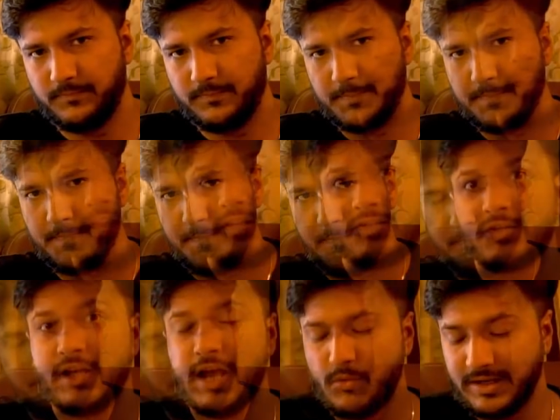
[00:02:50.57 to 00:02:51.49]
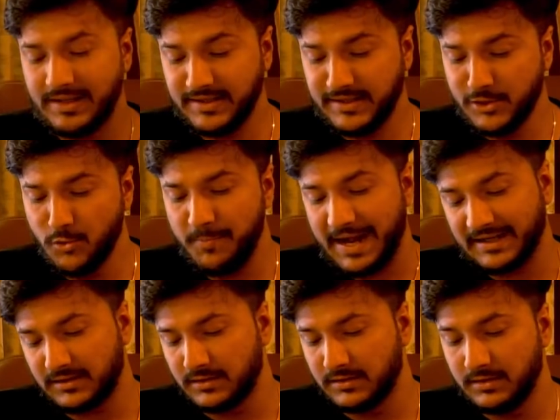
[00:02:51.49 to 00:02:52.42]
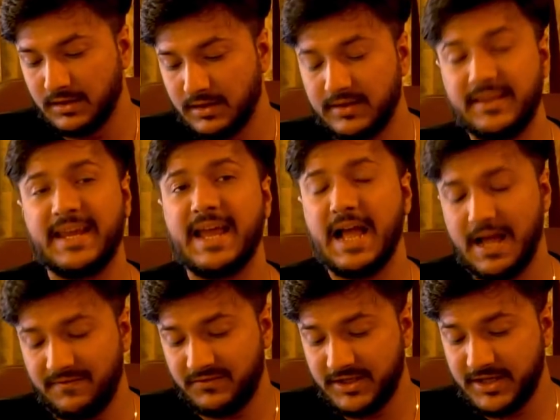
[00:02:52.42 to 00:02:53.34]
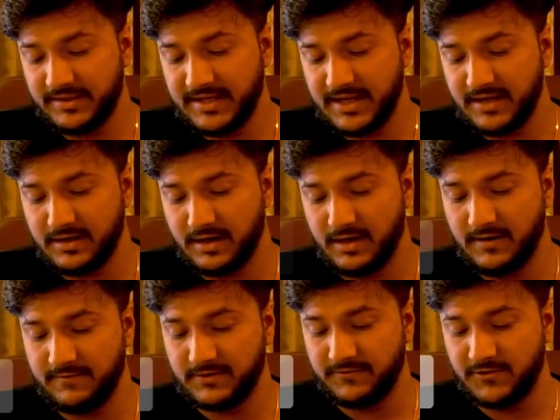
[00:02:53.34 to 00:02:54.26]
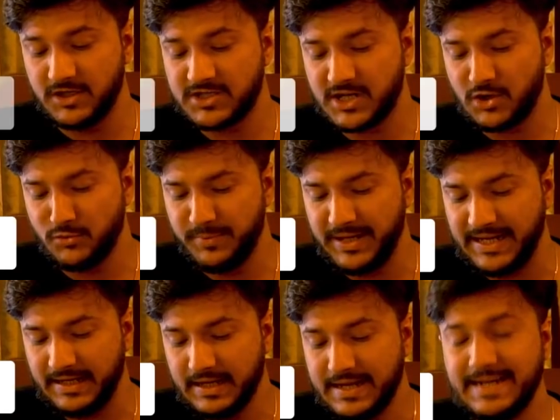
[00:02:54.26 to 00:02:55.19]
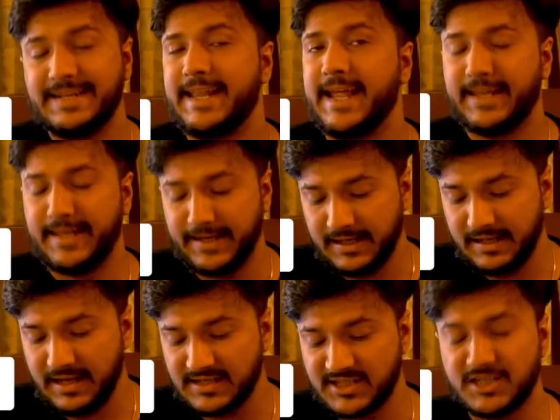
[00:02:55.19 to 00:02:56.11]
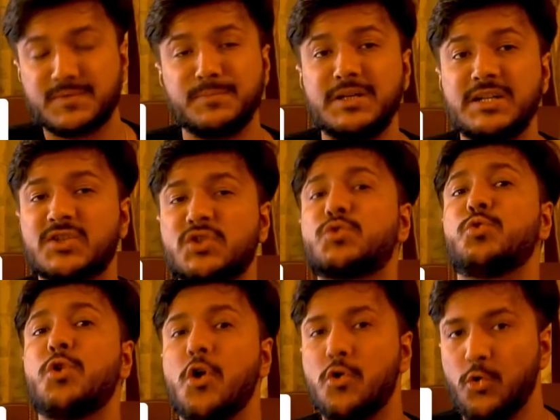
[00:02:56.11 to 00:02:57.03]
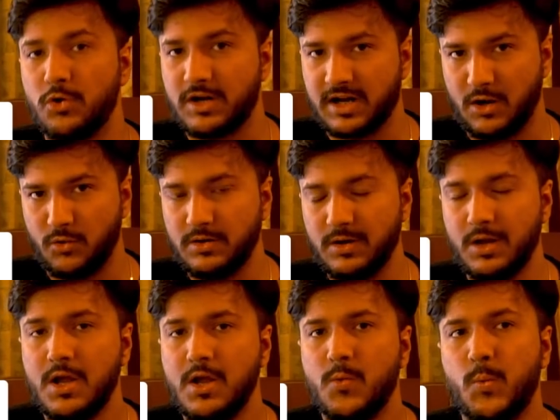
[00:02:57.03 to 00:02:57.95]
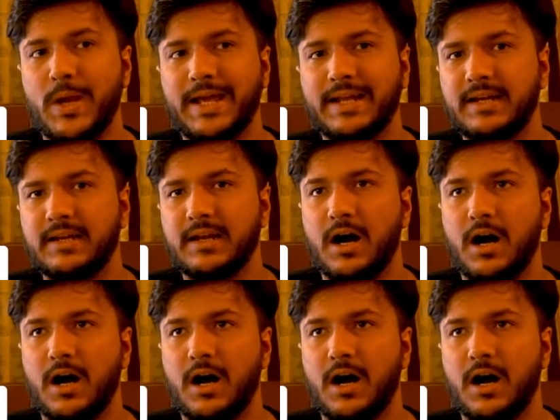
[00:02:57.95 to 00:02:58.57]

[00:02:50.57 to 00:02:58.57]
Okay, so now in the new pattern, they have their the first round being technical assessment pseudocode round, wherein